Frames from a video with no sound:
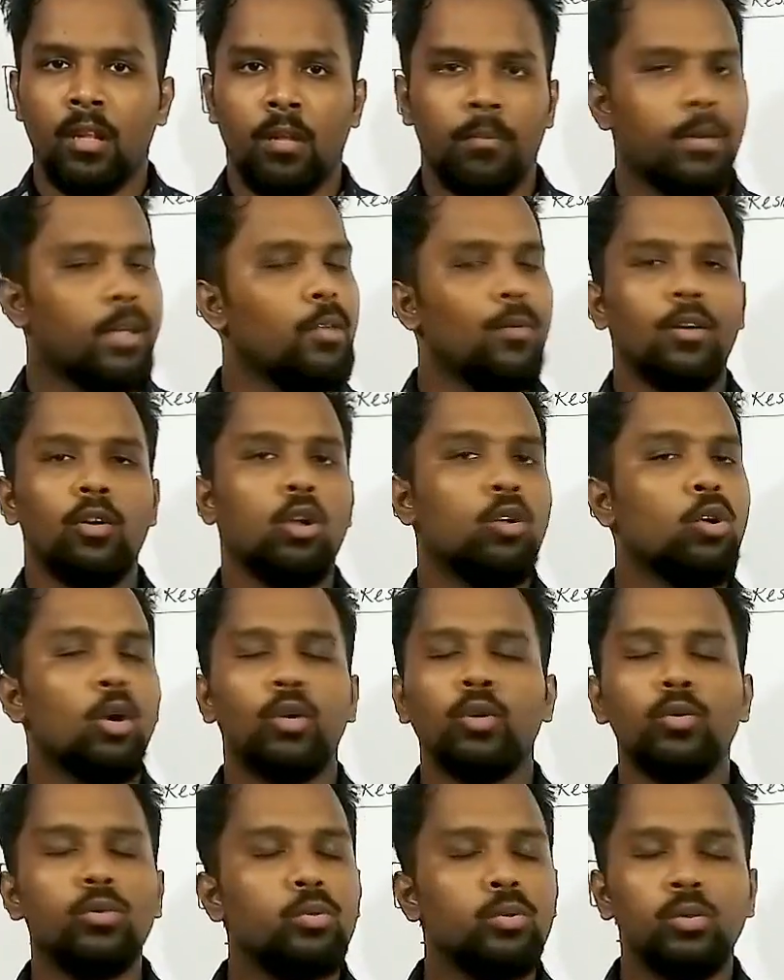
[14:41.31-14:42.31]
But you are not
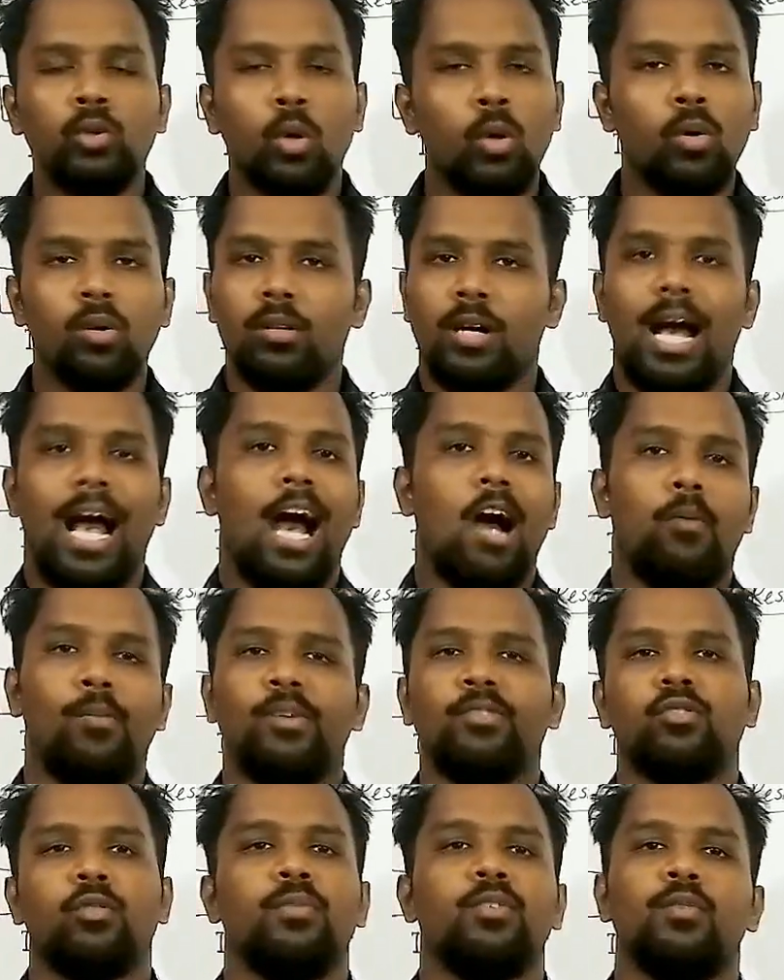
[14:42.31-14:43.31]
going to know how
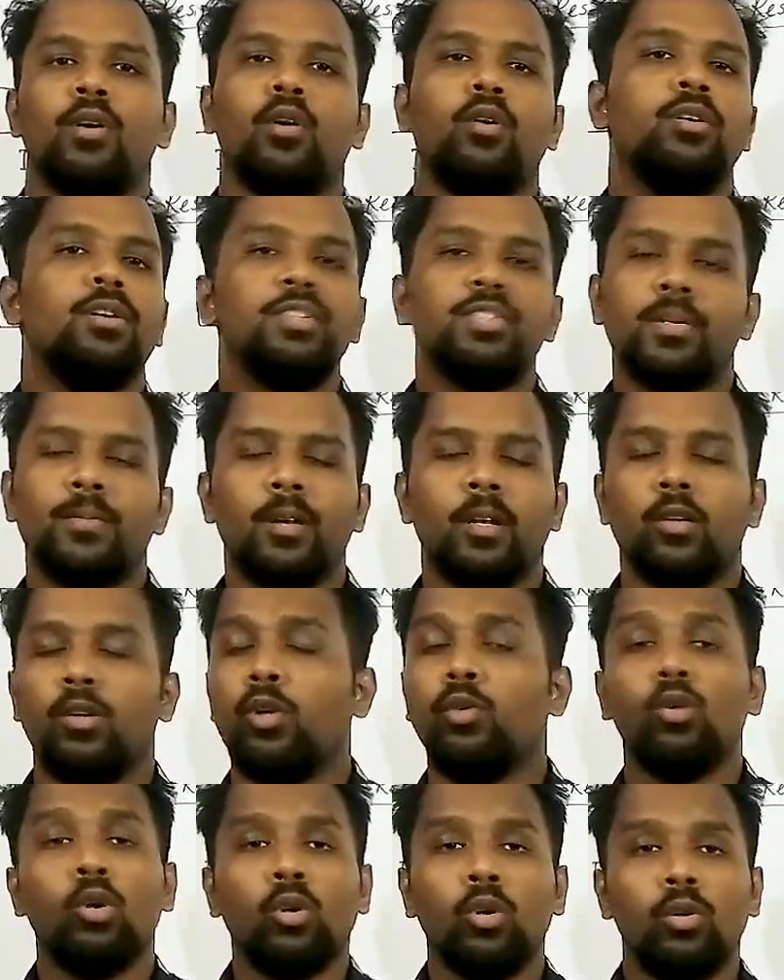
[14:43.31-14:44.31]
much toffees you are going to distribute.
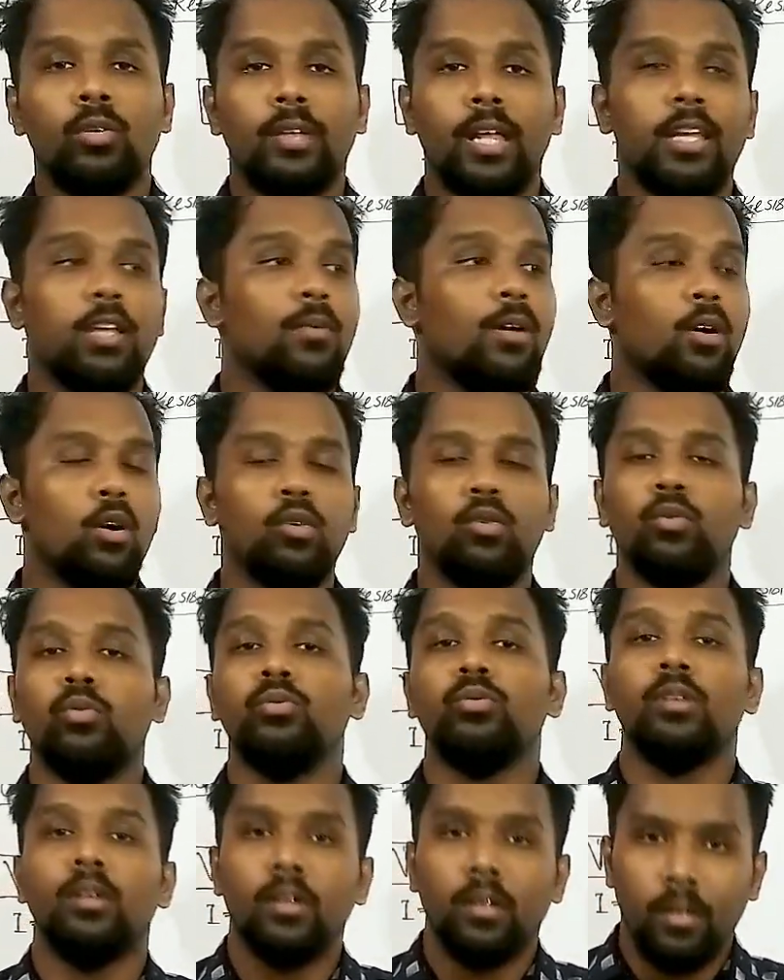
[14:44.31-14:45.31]
You don't know that you are going
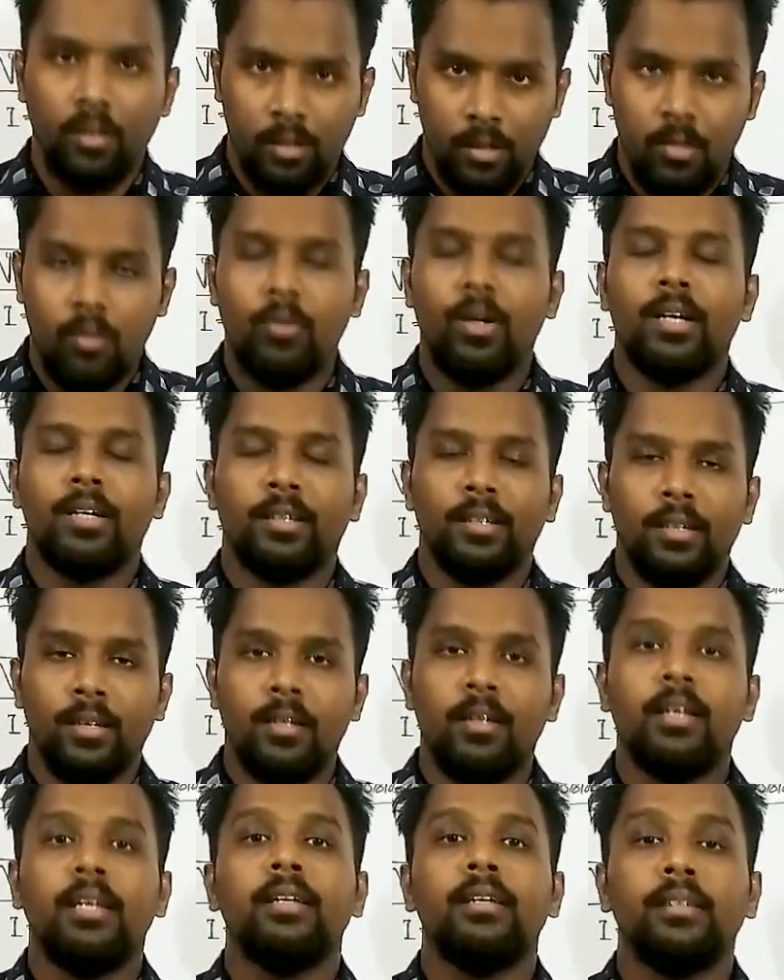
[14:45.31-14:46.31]
to what?
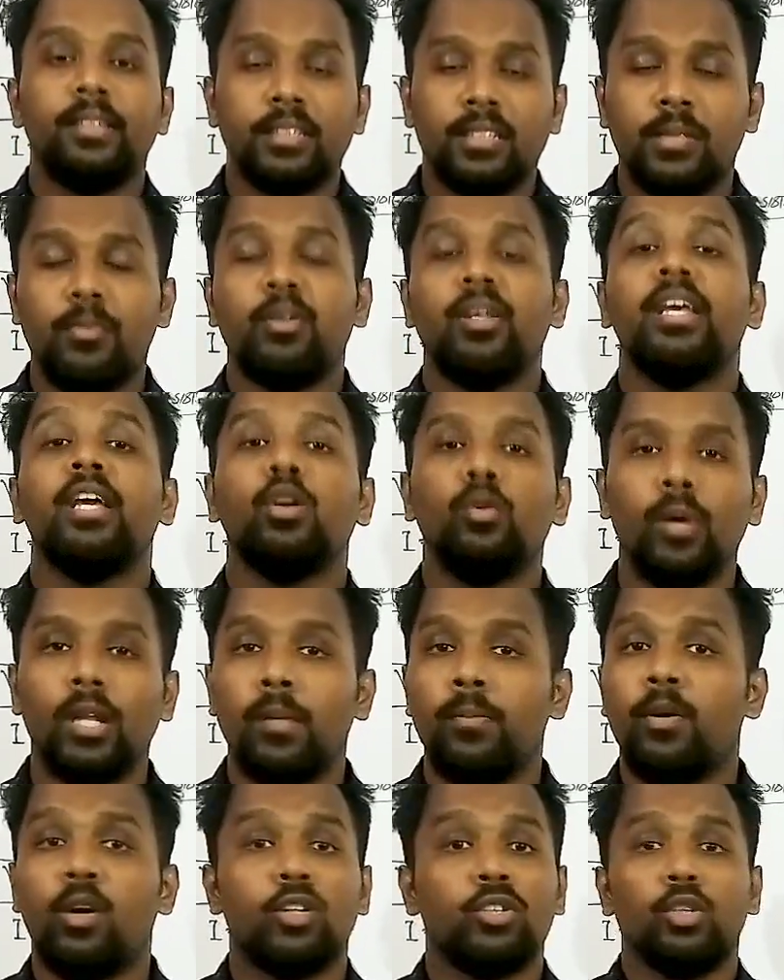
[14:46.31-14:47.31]
Distribute equally,
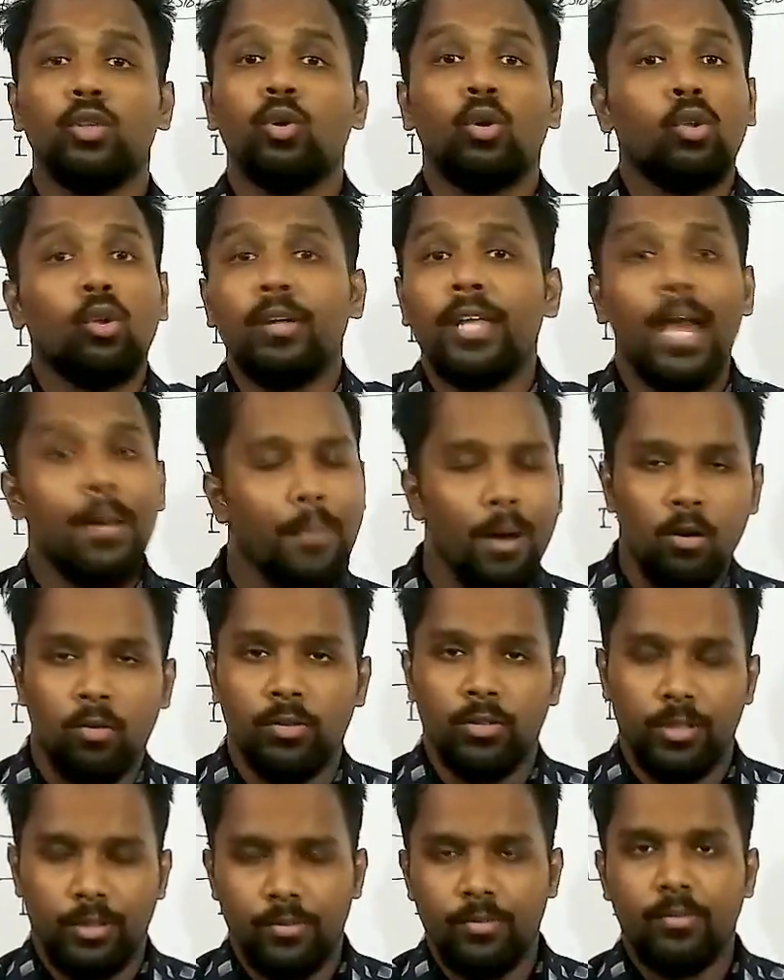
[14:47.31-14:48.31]
because you don't know the
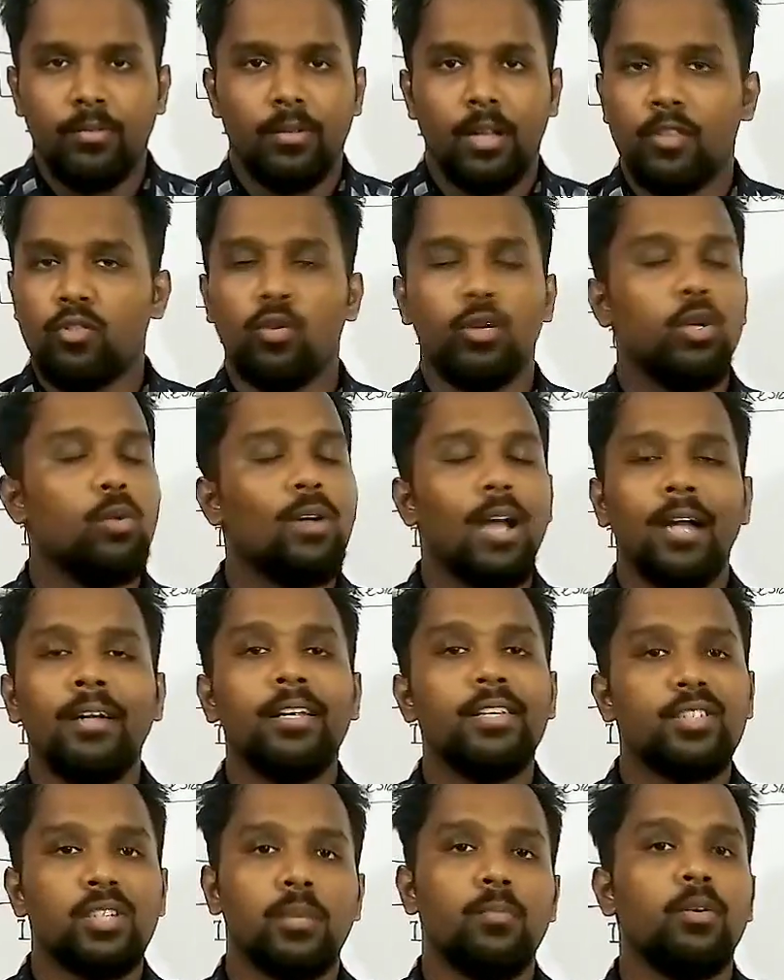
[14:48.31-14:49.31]
amount, right? So you can't
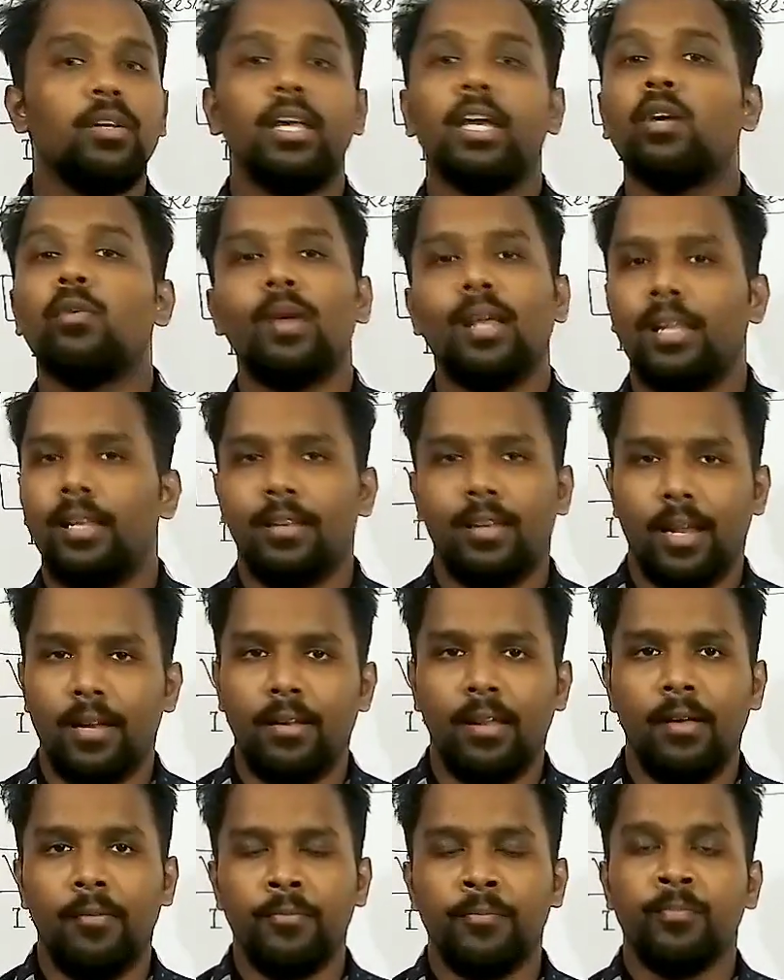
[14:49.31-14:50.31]
distribute equally right
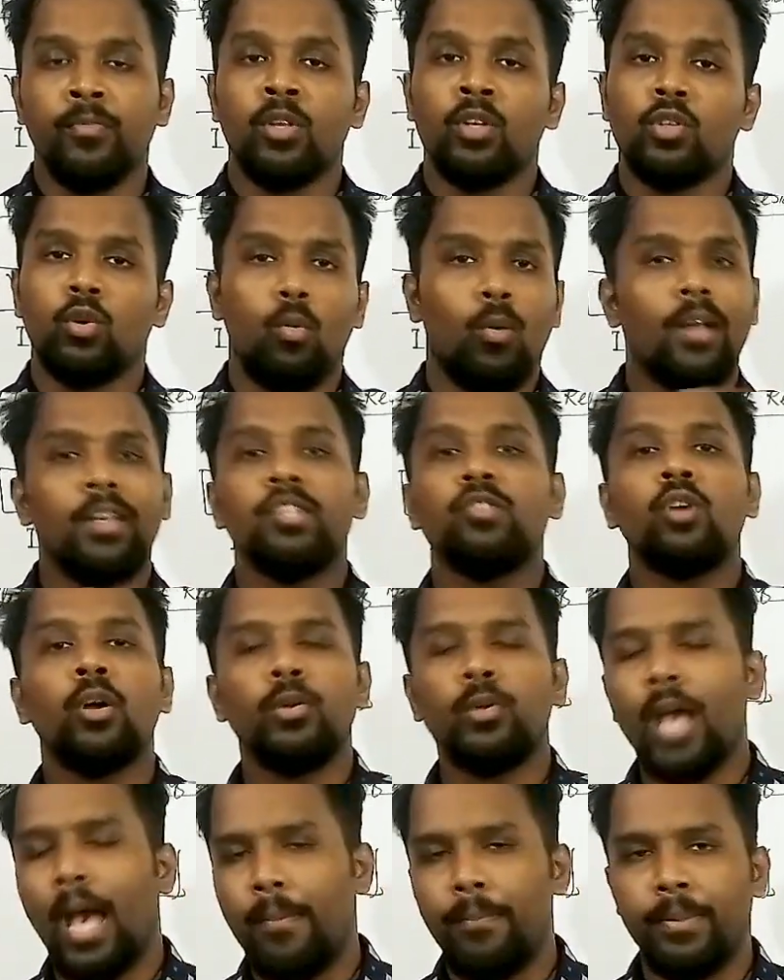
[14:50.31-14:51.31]
now. So what is
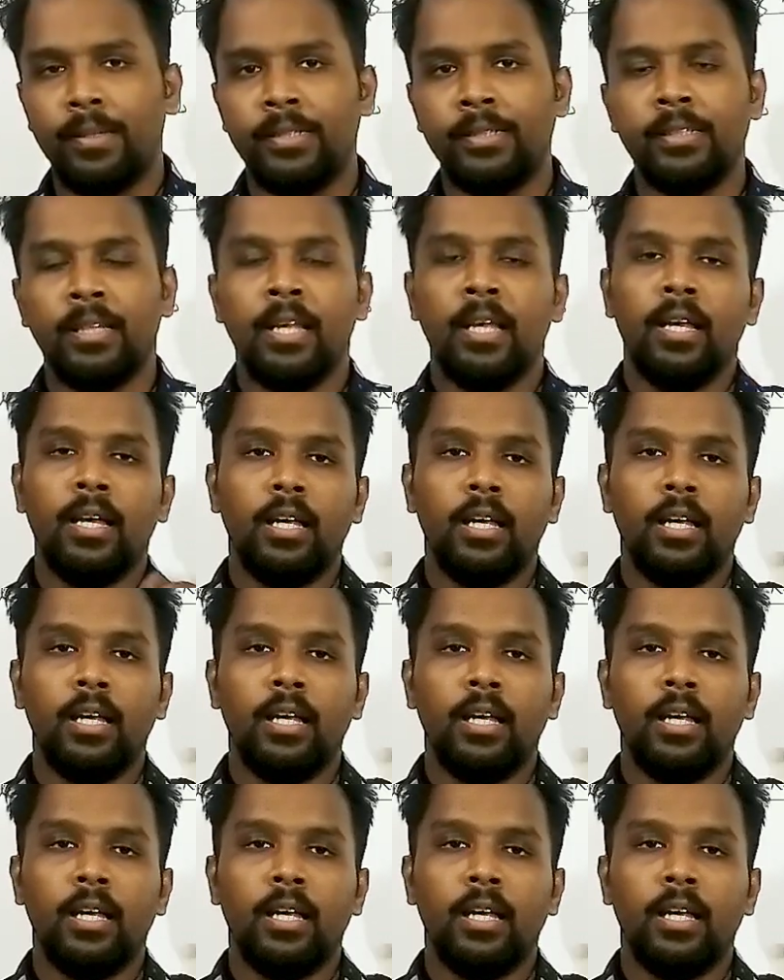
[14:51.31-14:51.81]
going to happen?